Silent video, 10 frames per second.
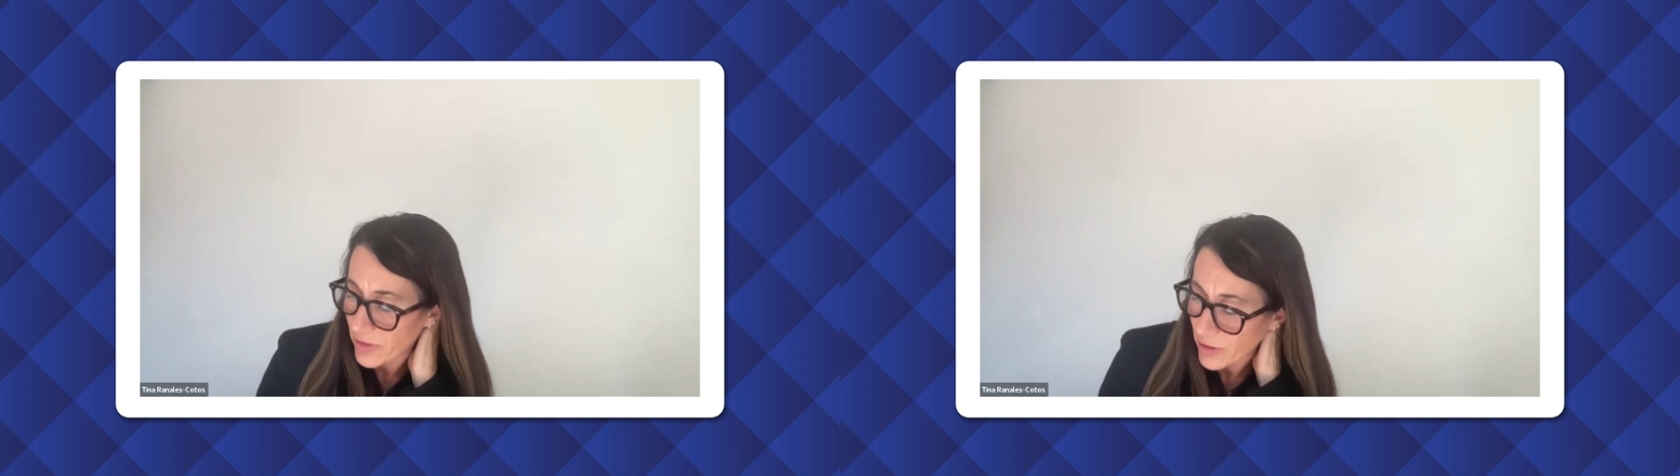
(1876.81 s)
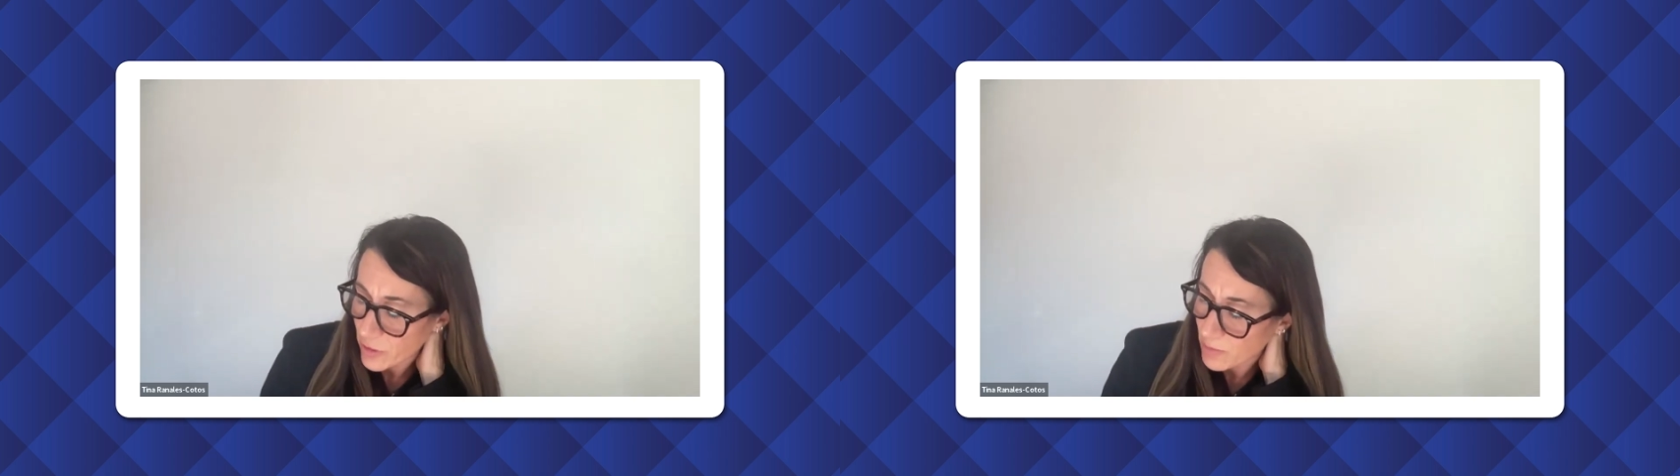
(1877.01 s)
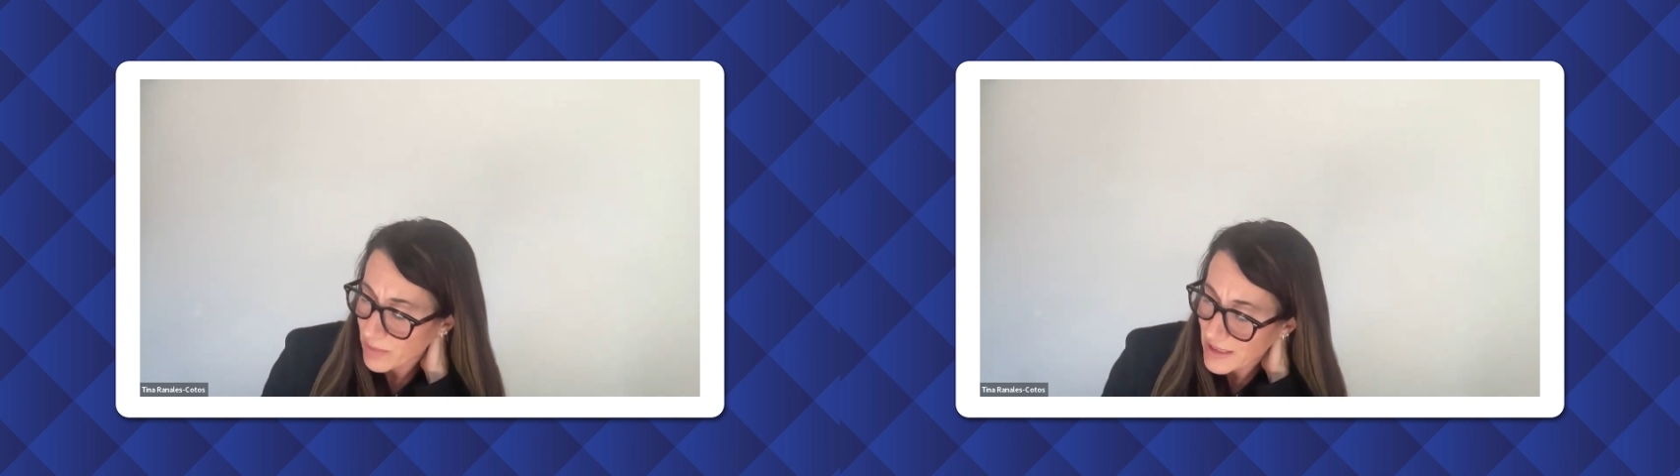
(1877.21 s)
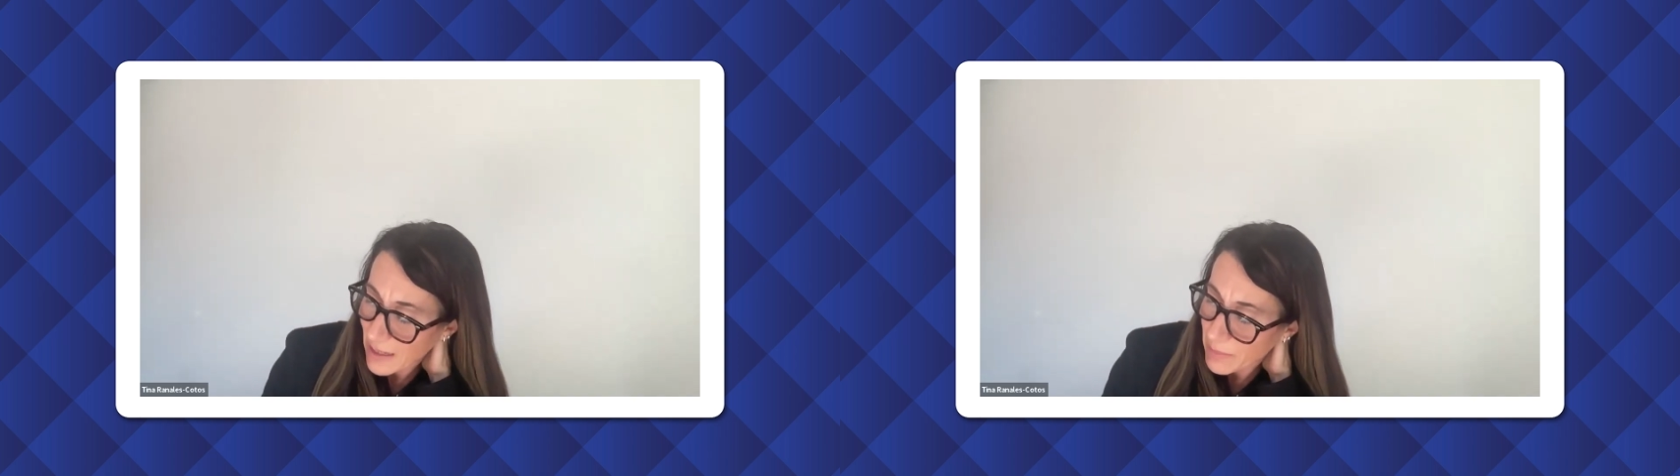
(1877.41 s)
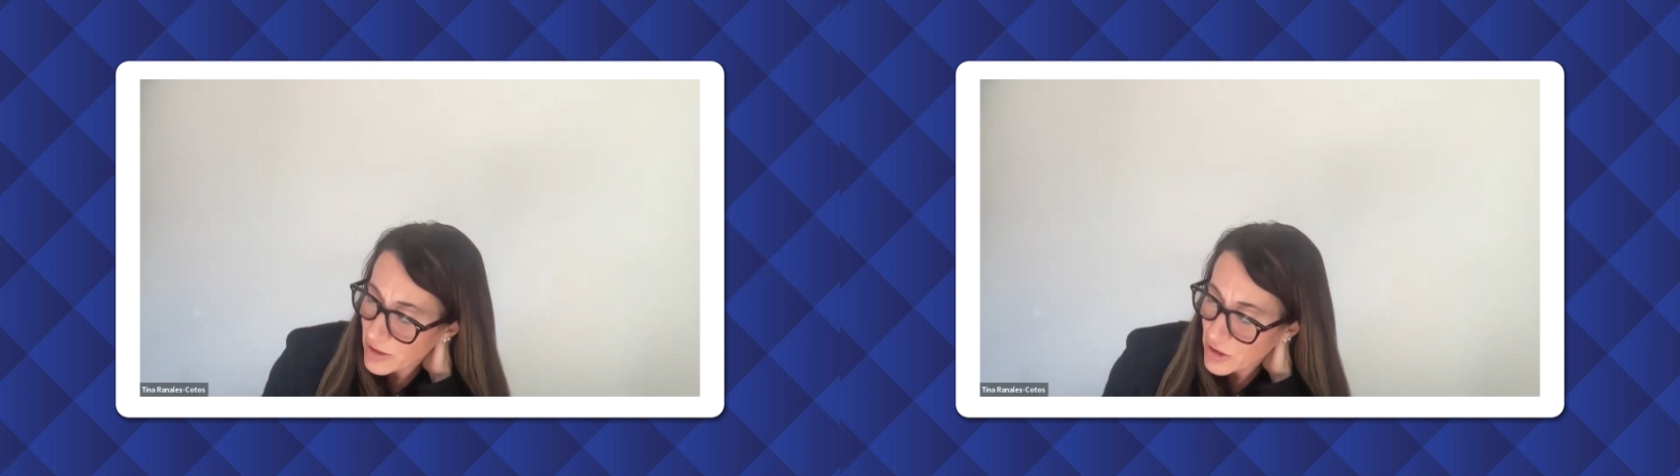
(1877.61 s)
that could be
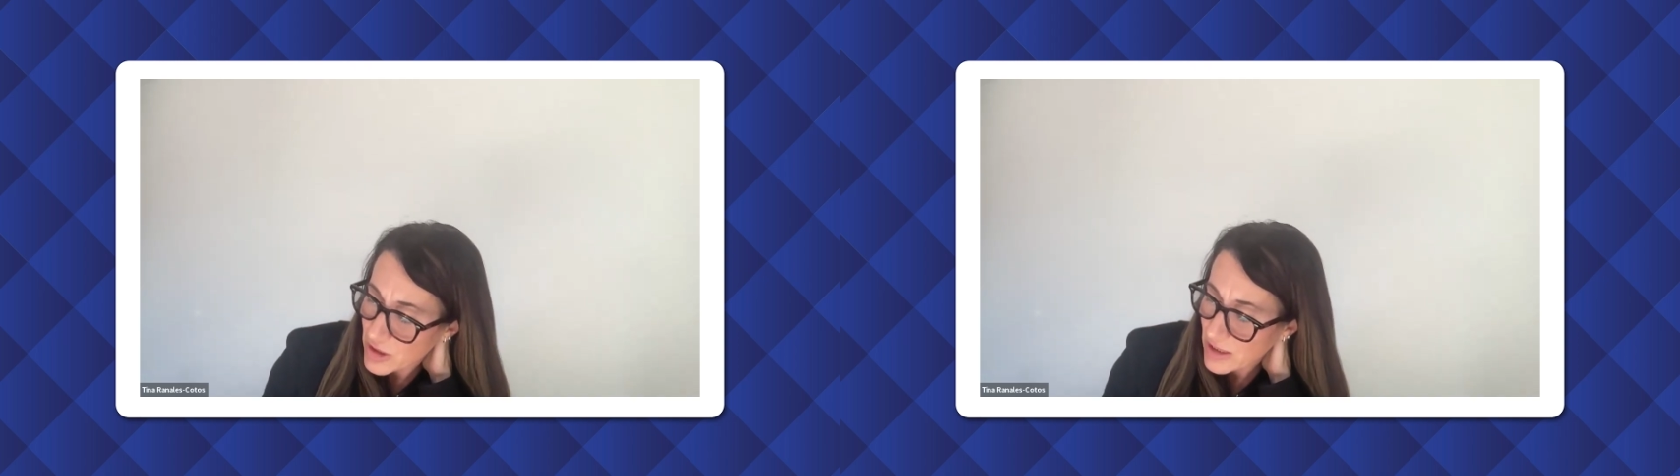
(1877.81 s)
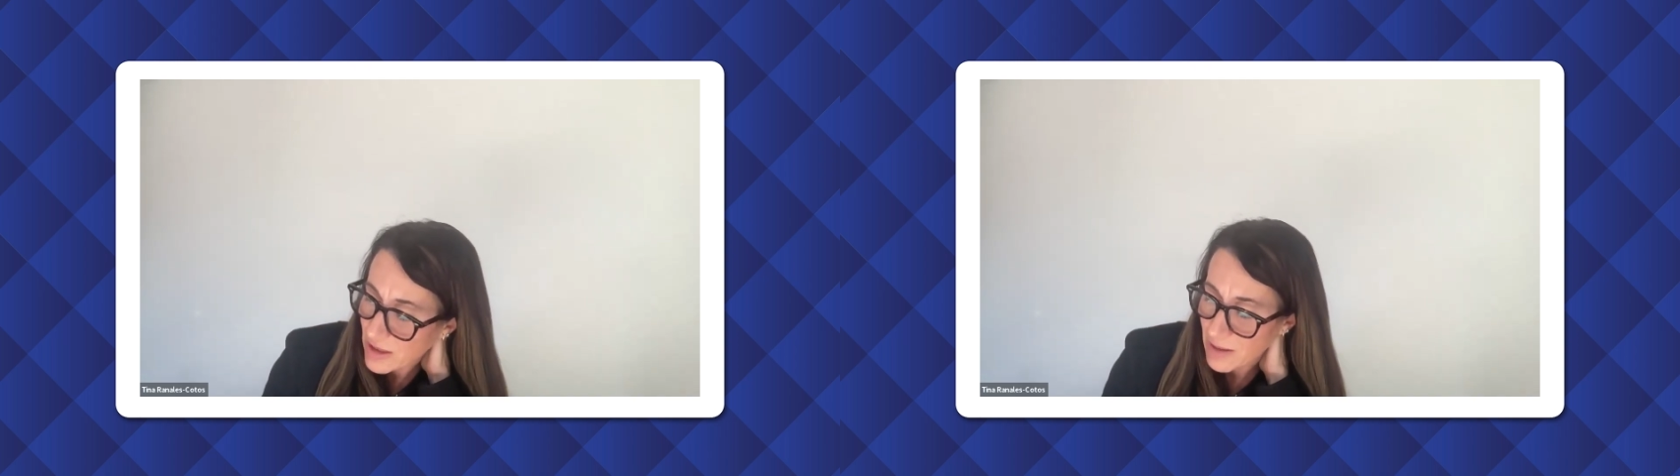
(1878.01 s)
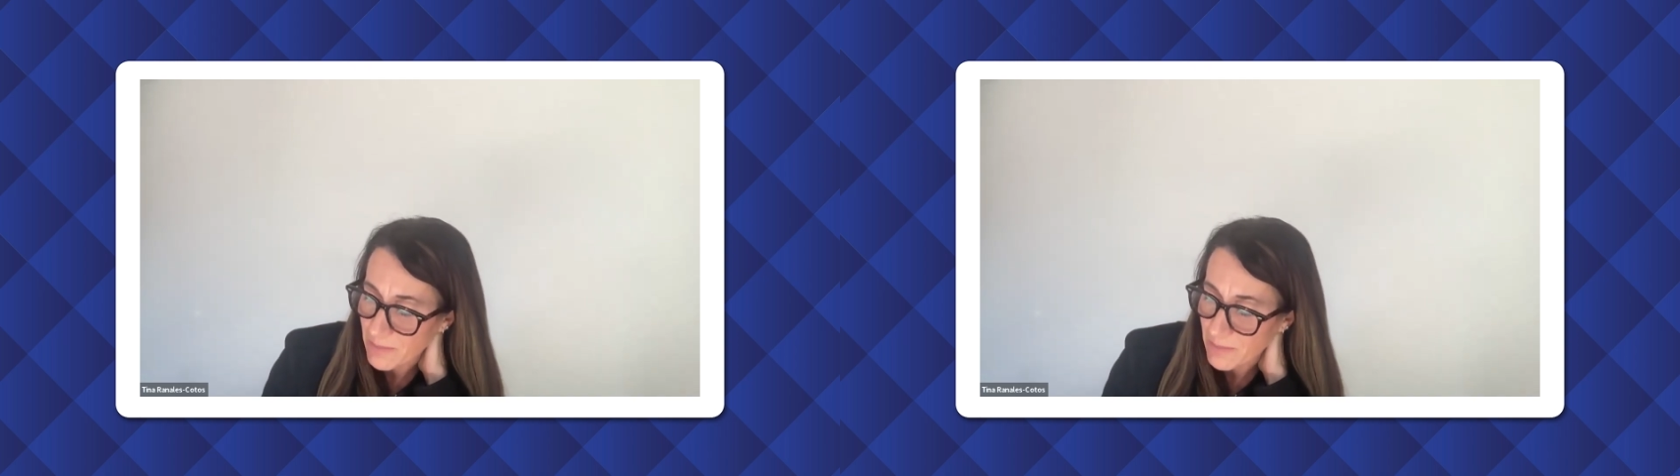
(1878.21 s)
damaged